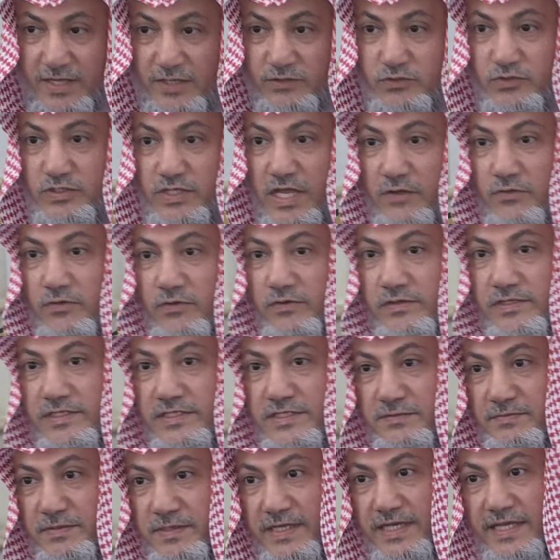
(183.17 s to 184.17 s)
Today we will
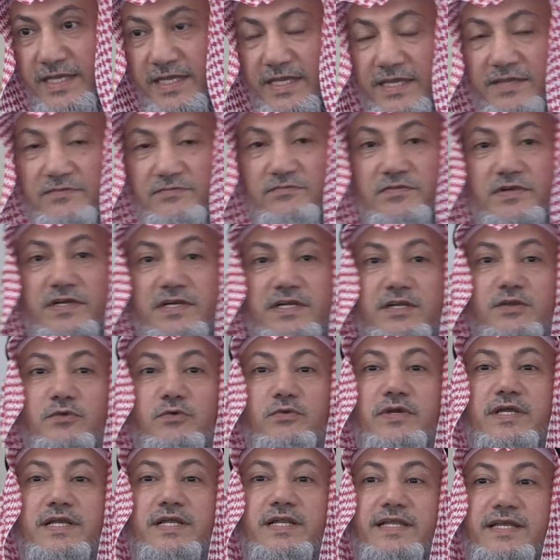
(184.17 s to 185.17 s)
speak very
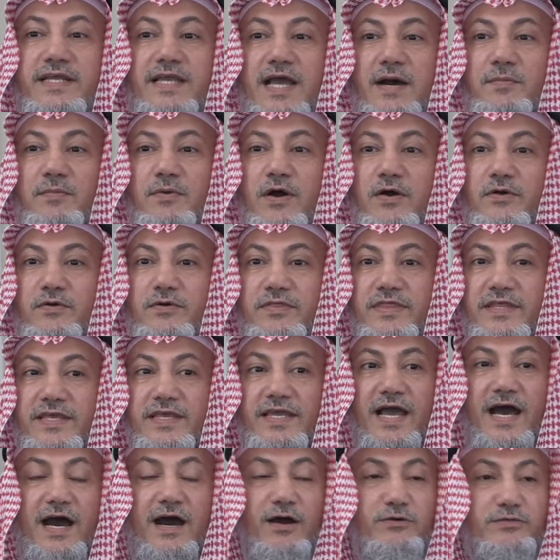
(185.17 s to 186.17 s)
quickly about
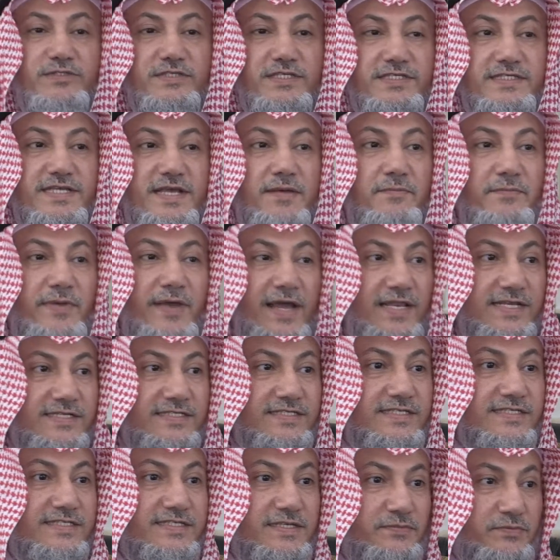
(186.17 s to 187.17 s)
the houses and
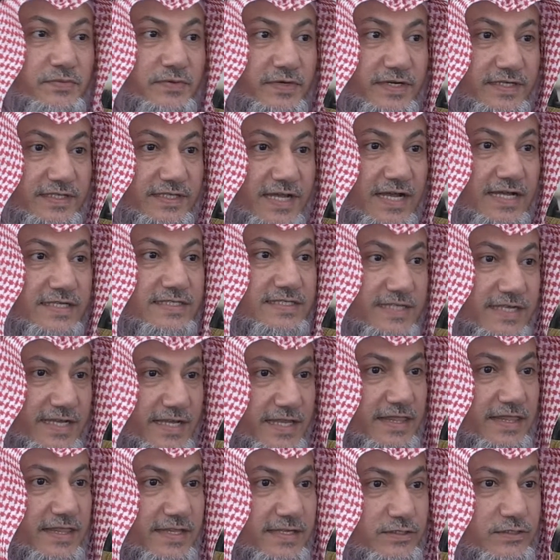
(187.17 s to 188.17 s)
palaces in paradise
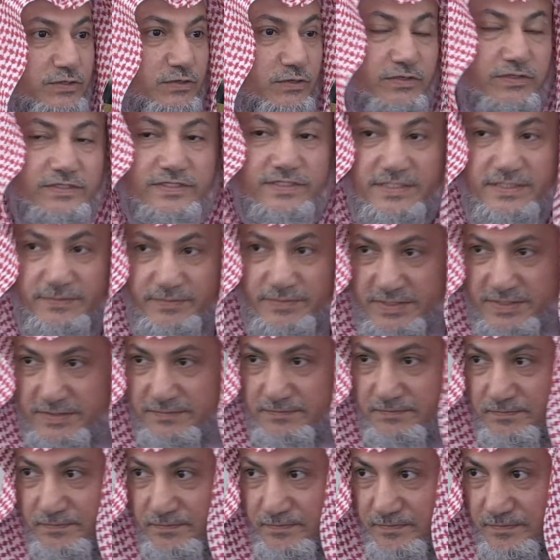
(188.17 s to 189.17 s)
in this concept.
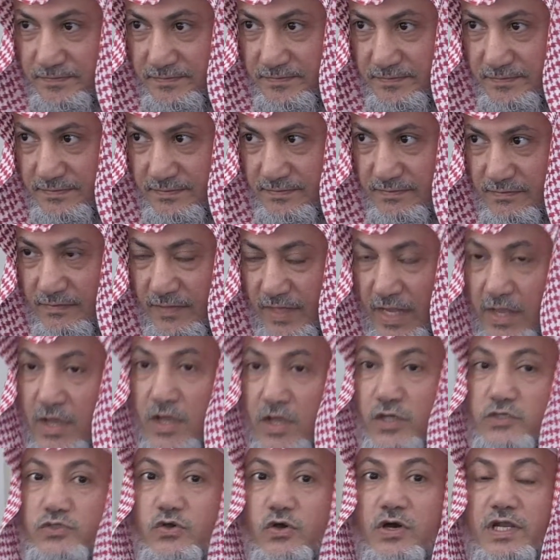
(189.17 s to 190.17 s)

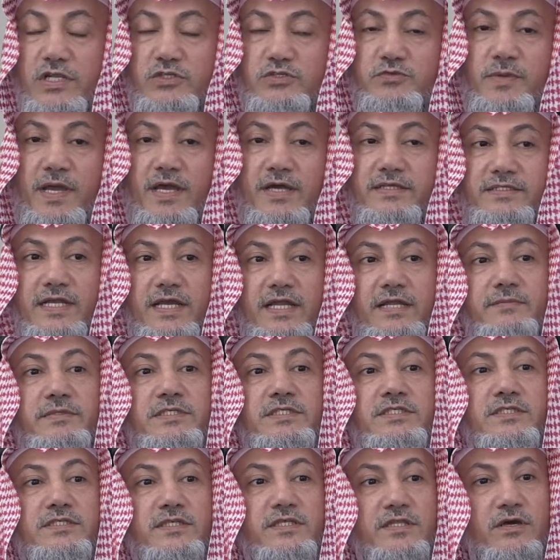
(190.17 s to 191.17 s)
So Allah subhanahu wa ta'ala
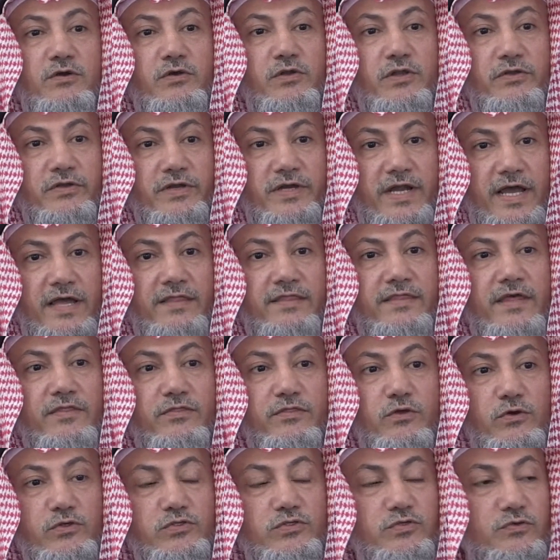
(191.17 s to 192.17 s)
mentioned in the Holy Quran
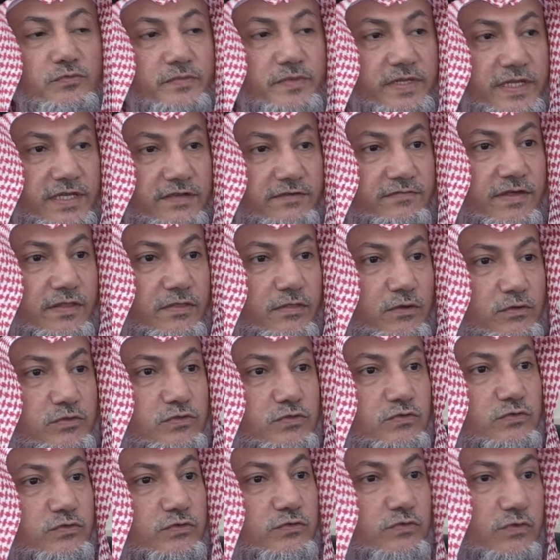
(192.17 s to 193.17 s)
that those who believe and
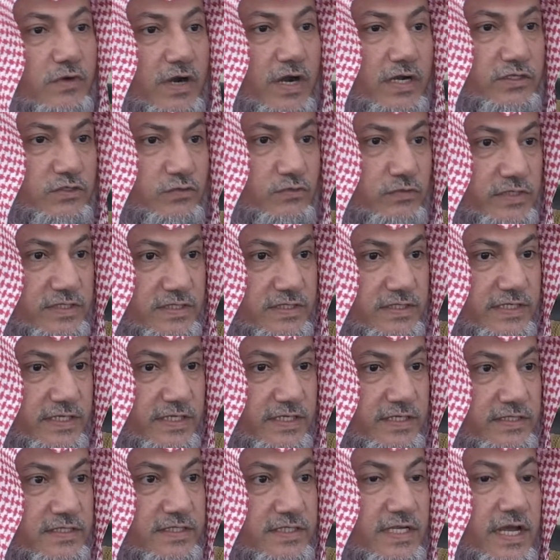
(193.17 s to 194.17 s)
those who do righteous
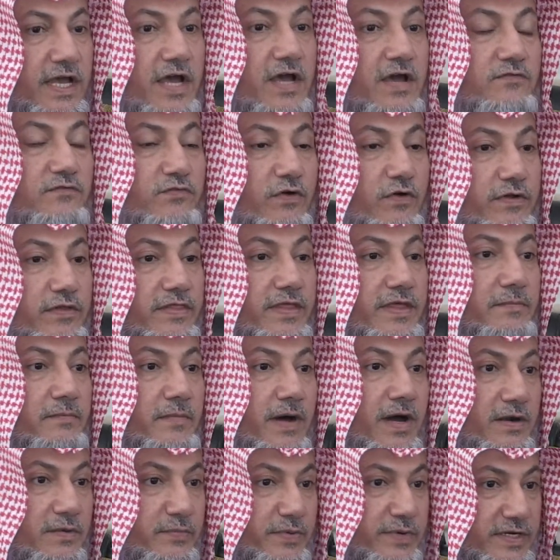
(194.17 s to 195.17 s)
deeds, for them
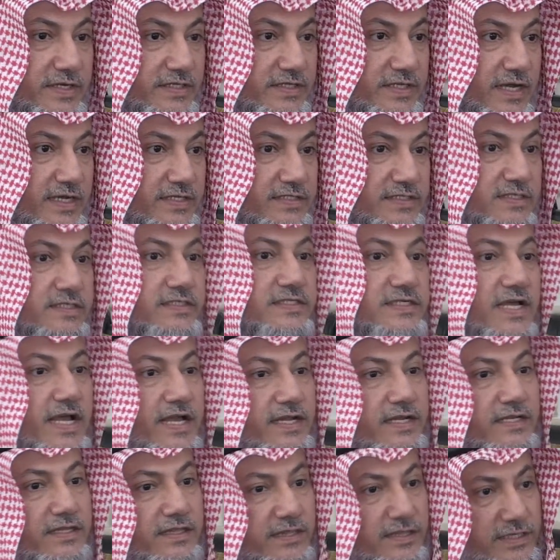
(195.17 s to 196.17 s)
are paradises,
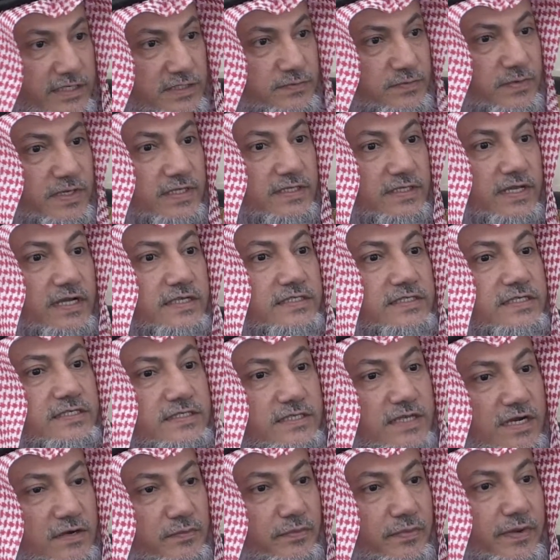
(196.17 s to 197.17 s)
and in these
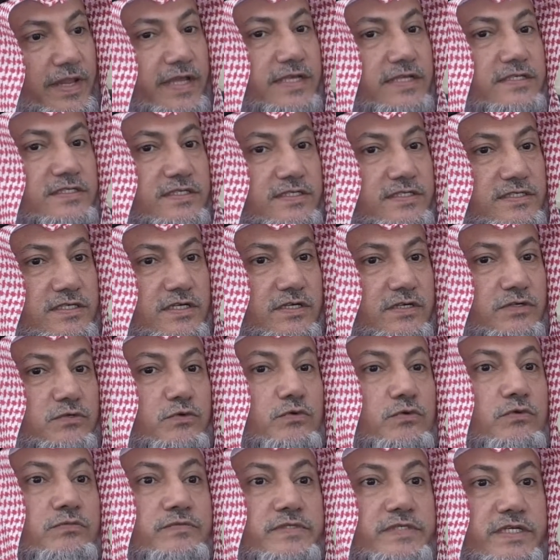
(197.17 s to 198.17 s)
paradises are places and
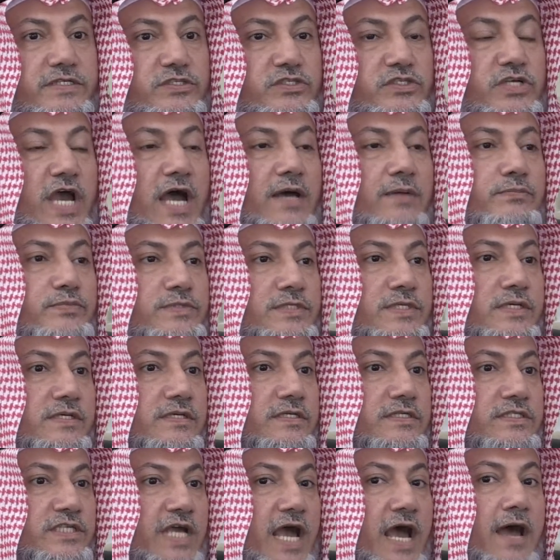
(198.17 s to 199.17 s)
rooms and
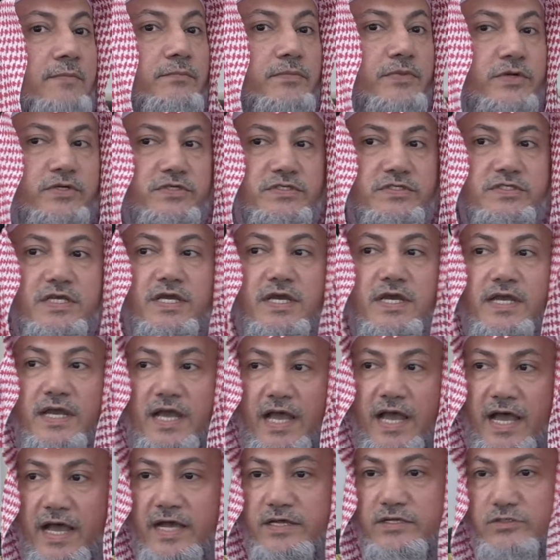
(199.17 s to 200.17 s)
chambers
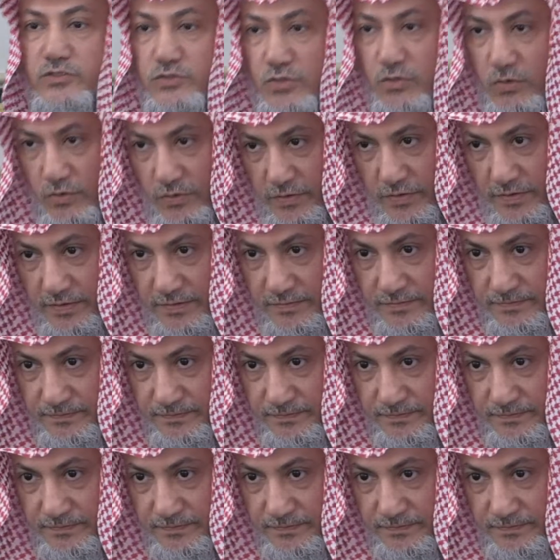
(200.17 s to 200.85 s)
and so on.